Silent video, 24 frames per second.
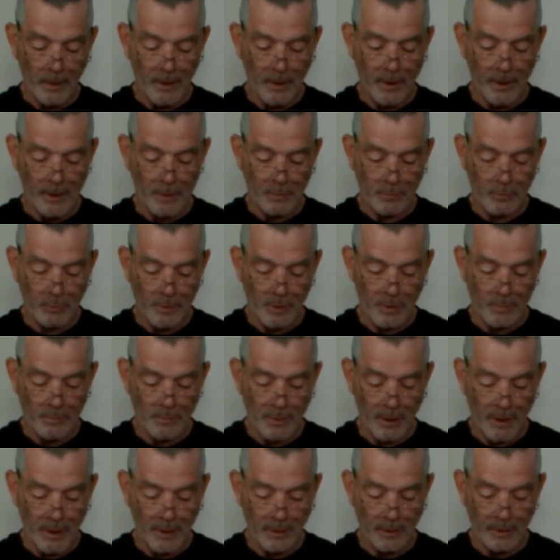Each
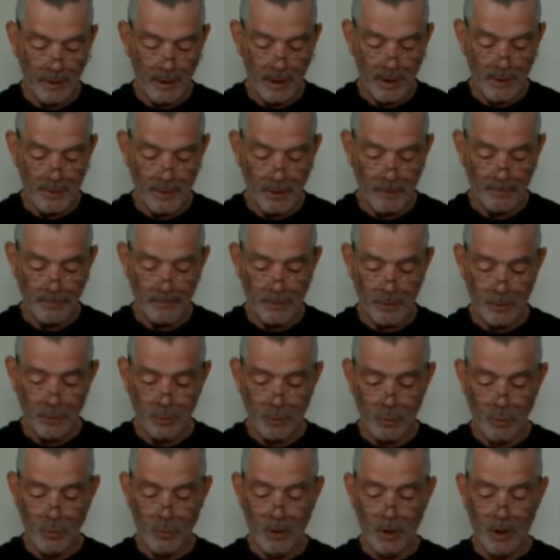wristband lasts up to
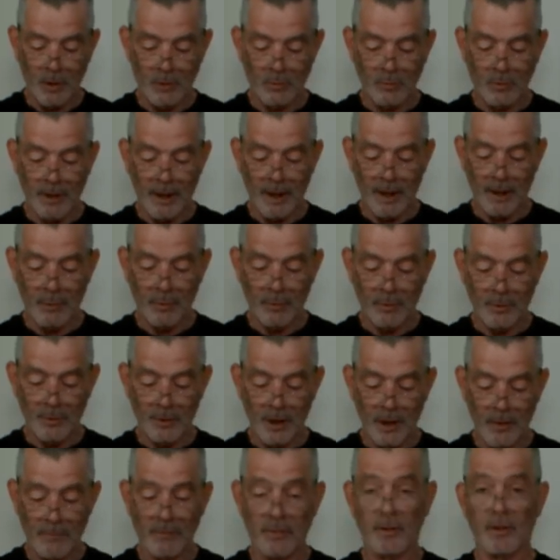200 hours
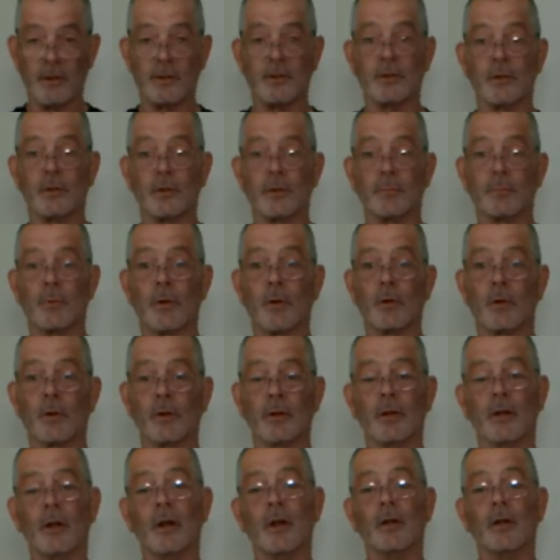after the seal is broken.